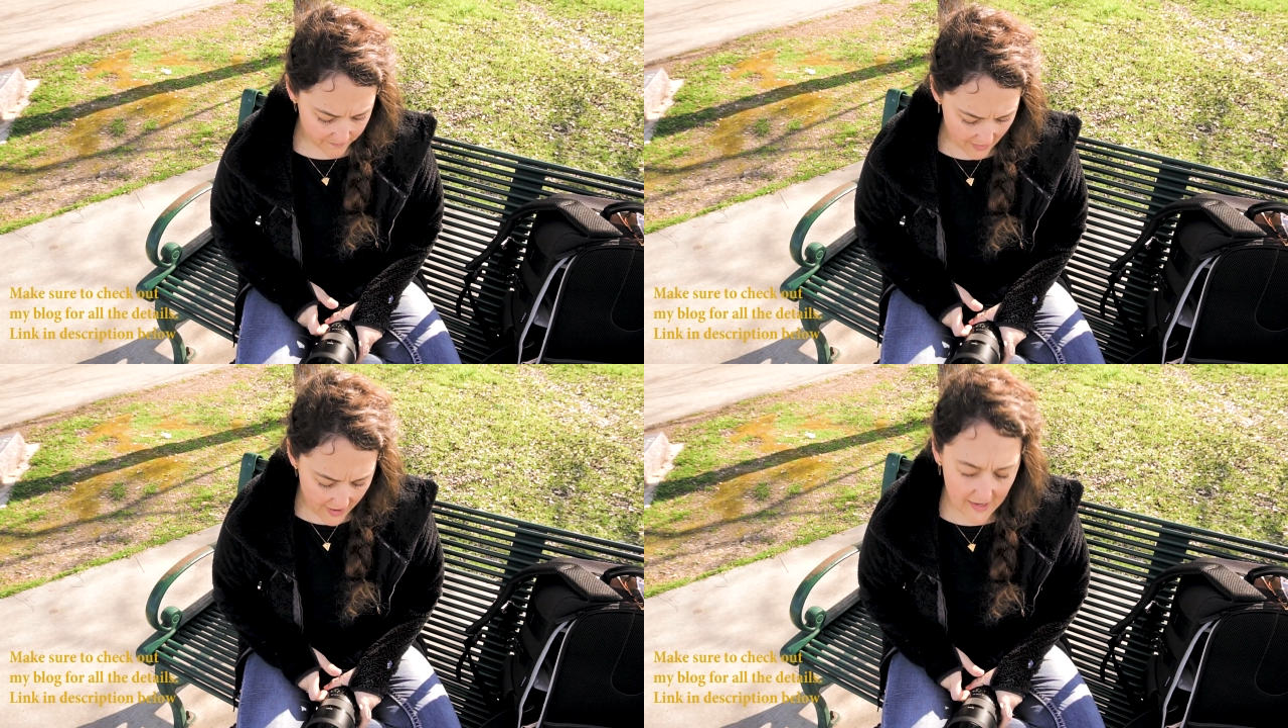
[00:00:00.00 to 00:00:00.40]

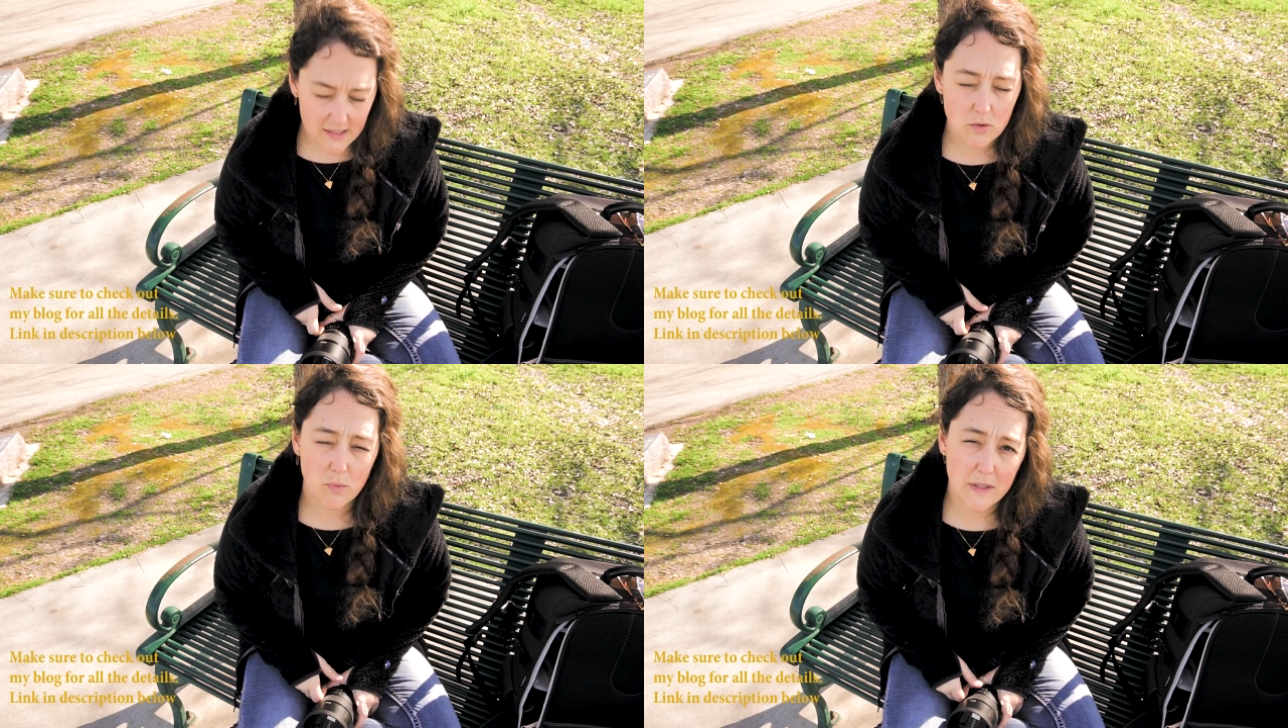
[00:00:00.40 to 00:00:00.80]
and
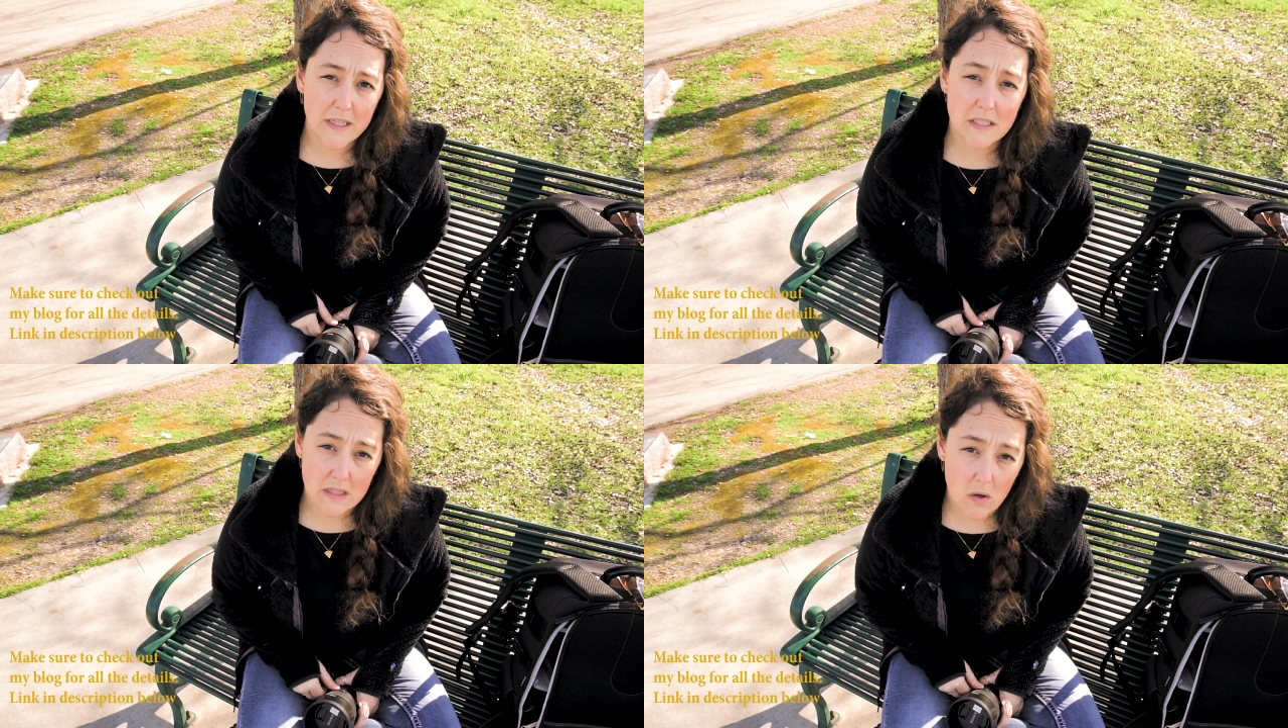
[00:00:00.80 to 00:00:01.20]
it's
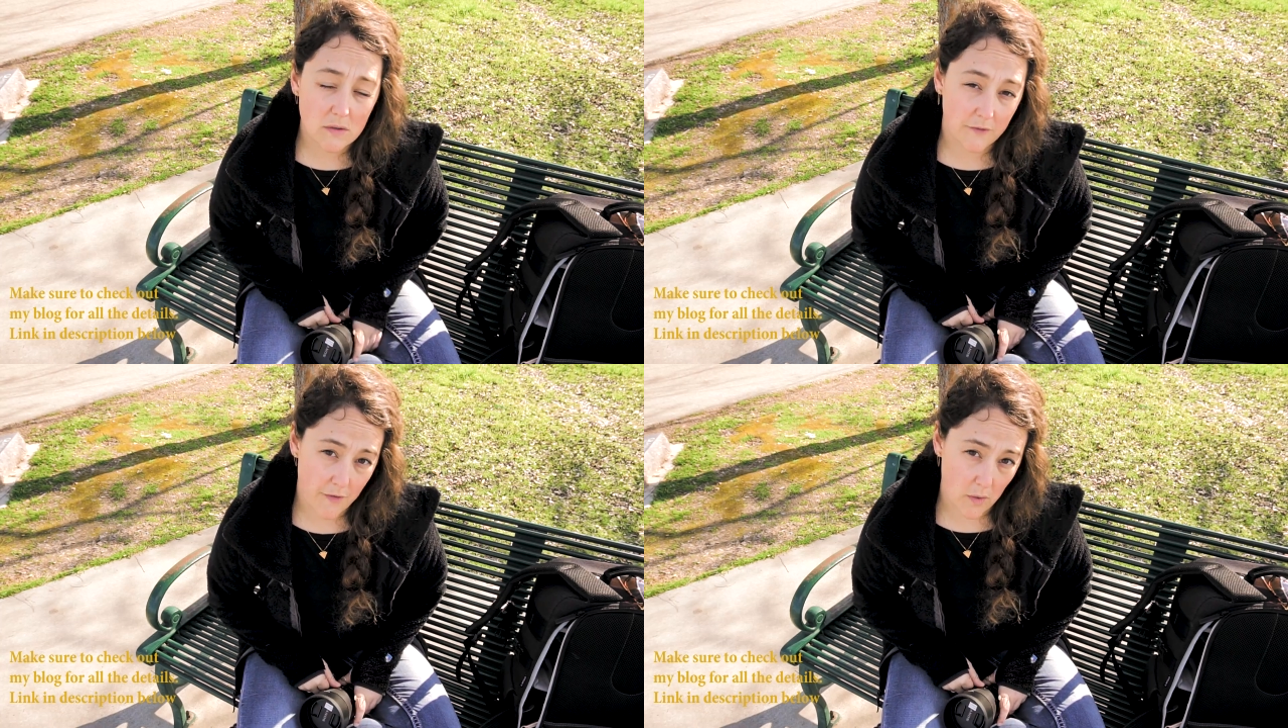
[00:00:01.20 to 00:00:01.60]
really slow
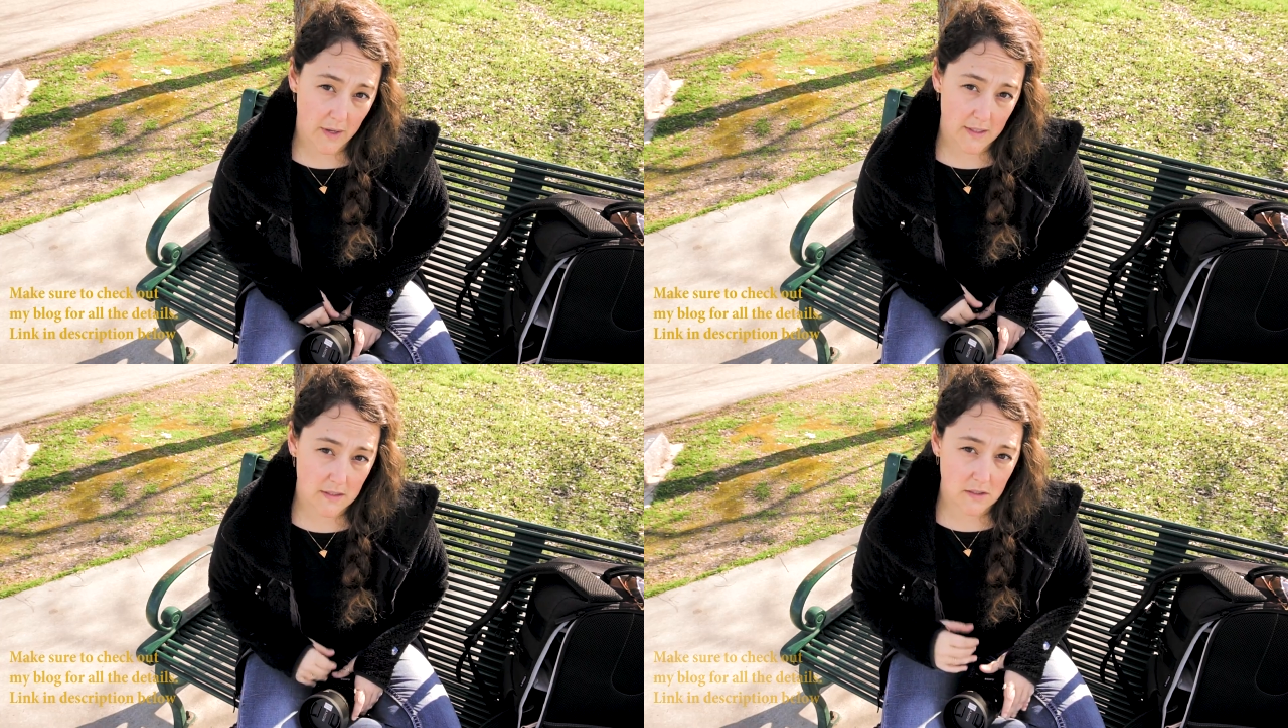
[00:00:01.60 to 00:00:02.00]
to focus.